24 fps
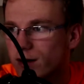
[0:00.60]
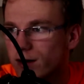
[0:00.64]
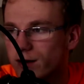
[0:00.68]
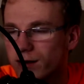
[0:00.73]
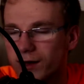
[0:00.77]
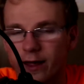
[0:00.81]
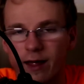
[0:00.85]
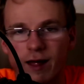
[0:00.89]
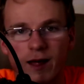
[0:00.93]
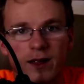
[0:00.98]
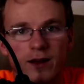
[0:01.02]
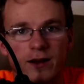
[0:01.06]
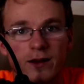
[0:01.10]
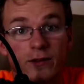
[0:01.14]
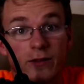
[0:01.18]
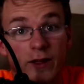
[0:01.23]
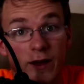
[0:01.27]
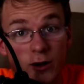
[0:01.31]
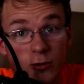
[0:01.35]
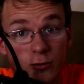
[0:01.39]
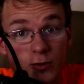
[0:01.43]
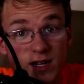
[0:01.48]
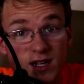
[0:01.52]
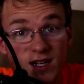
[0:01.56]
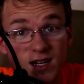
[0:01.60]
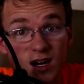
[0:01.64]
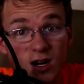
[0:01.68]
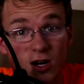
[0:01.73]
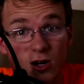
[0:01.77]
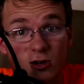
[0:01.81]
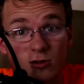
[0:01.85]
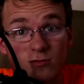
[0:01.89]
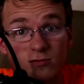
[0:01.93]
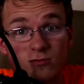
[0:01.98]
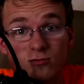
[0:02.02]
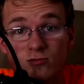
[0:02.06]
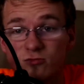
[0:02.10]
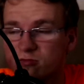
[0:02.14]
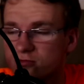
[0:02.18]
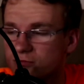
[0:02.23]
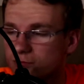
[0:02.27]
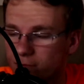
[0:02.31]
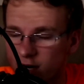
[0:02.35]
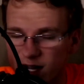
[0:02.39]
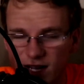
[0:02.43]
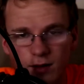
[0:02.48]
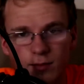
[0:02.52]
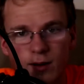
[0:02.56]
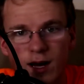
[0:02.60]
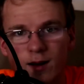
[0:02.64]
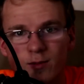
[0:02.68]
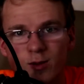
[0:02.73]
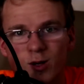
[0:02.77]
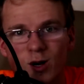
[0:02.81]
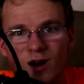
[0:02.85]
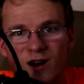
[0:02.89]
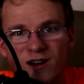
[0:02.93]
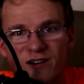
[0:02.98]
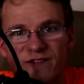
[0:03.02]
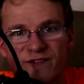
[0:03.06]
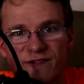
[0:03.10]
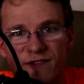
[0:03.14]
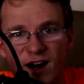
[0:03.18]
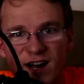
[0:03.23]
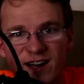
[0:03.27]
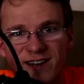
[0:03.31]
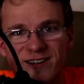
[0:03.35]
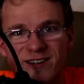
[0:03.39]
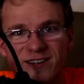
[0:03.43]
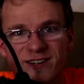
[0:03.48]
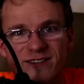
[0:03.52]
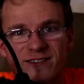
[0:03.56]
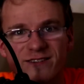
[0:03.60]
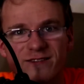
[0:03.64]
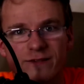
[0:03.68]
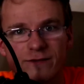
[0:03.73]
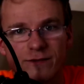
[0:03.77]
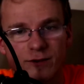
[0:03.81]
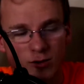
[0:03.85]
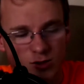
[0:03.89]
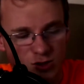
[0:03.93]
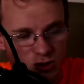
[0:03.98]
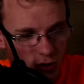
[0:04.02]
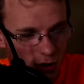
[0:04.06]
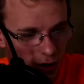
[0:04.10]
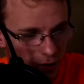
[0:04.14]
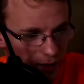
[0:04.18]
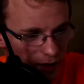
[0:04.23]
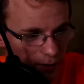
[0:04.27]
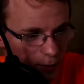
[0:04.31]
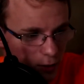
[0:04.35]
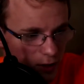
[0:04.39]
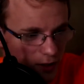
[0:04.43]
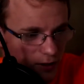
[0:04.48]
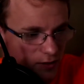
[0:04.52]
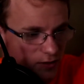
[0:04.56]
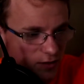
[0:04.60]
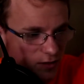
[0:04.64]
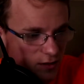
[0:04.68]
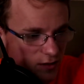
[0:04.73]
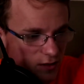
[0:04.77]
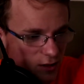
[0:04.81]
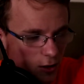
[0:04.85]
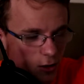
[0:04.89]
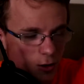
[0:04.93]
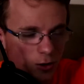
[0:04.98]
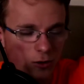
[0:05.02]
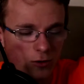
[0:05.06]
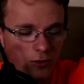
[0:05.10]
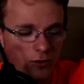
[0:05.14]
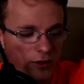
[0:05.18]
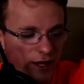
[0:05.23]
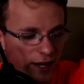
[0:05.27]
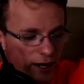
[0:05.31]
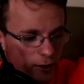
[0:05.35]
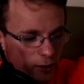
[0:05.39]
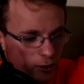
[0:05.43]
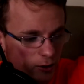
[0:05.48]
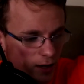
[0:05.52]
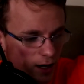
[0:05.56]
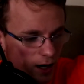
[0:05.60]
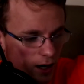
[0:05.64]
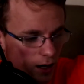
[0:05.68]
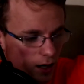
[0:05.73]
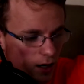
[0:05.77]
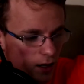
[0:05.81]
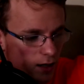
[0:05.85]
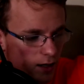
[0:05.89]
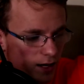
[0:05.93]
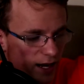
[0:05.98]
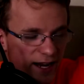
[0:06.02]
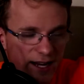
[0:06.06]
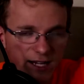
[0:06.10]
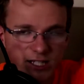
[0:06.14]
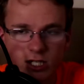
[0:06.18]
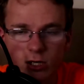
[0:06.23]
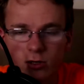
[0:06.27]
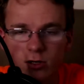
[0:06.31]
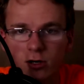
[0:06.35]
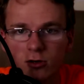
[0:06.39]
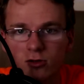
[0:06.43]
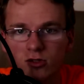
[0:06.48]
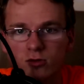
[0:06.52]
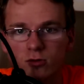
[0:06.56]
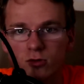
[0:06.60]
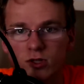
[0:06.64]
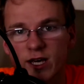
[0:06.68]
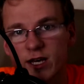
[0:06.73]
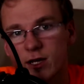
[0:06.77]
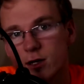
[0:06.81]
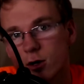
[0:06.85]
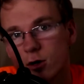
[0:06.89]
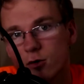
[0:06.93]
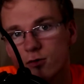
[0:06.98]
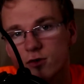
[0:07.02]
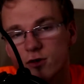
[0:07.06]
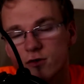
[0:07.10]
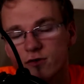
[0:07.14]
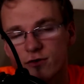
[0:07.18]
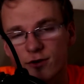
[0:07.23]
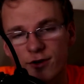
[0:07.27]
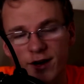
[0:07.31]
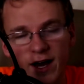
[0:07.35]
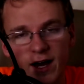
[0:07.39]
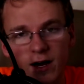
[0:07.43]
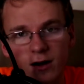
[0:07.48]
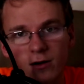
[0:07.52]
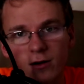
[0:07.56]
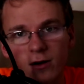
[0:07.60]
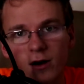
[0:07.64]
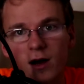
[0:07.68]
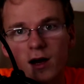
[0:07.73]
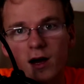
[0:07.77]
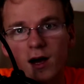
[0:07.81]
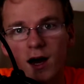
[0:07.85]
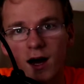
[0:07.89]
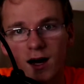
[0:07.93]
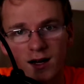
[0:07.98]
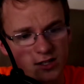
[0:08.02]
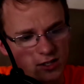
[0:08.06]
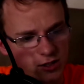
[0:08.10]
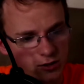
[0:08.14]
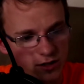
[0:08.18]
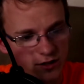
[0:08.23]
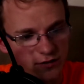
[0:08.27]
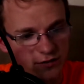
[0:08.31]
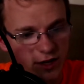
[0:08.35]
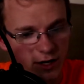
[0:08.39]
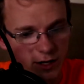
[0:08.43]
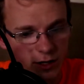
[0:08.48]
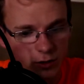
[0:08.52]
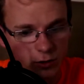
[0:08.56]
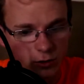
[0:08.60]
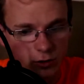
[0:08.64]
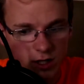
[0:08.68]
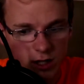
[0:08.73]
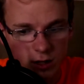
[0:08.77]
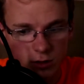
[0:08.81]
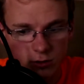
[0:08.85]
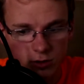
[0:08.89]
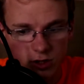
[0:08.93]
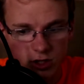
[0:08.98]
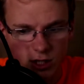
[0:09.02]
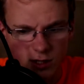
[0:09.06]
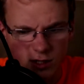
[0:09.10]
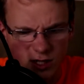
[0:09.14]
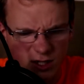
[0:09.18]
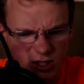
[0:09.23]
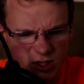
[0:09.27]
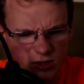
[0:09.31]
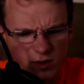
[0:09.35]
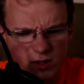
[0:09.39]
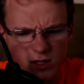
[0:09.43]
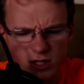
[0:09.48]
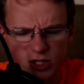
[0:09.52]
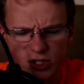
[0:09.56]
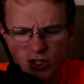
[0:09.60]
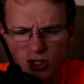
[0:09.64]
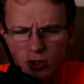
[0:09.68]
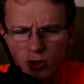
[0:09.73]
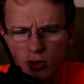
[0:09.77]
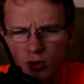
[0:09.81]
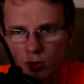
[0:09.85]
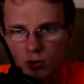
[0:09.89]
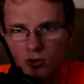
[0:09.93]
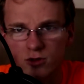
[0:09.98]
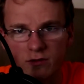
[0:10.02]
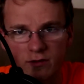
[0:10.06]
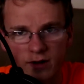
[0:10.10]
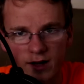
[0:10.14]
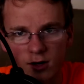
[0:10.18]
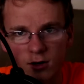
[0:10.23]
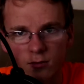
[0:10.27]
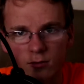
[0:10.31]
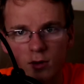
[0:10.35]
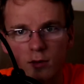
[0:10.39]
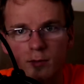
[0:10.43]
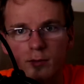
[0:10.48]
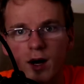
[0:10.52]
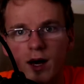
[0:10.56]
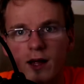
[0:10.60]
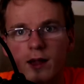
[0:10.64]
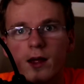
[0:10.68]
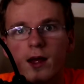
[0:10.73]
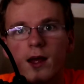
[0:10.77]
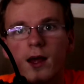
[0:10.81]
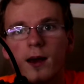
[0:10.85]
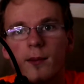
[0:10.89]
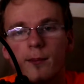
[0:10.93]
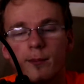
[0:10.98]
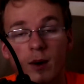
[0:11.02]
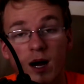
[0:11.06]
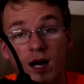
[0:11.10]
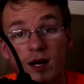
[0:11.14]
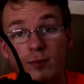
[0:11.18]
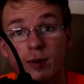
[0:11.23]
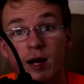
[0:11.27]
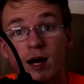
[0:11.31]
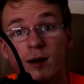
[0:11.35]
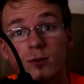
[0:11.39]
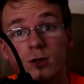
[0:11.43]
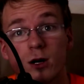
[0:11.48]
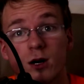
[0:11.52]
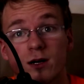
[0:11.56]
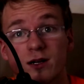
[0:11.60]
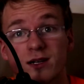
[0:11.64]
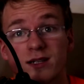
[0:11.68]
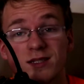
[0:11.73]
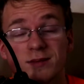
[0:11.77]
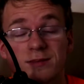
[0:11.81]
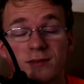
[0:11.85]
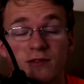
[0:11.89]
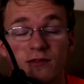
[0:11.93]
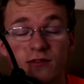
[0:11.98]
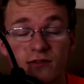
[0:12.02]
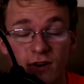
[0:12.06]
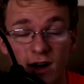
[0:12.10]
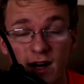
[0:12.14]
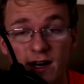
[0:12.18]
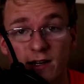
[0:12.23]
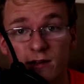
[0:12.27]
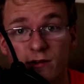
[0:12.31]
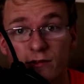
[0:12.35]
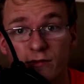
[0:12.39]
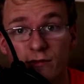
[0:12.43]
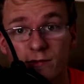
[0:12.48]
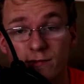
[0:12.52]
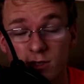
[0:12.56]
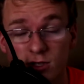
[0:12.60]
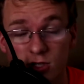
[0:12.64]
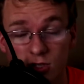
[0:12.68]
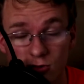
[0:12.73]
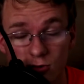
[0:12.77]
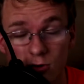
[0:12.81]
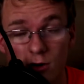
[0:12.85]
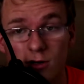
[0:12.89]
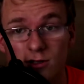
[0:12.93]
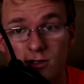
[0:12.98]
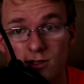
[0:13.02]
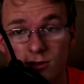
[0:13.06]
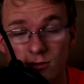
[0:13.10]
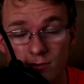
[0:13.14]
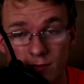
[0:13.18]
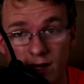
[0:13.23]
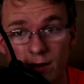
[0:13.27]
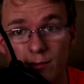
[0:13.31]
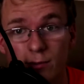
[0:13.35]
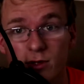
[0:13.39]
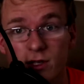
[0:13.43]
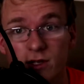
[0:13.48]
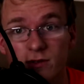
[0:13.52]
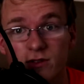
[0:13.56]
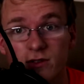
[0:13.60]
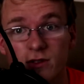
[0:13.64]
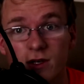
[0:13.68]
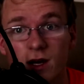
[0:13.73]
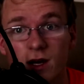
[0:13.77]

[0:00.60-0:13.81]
And there we go. Mike Babcock fired from the Toronto Maple Leafs. So their AHL coach will take over for now until they find a new coach. I'm not really sure who's available, but Mike Babcock has been fired from the Toronto Maple Leafs.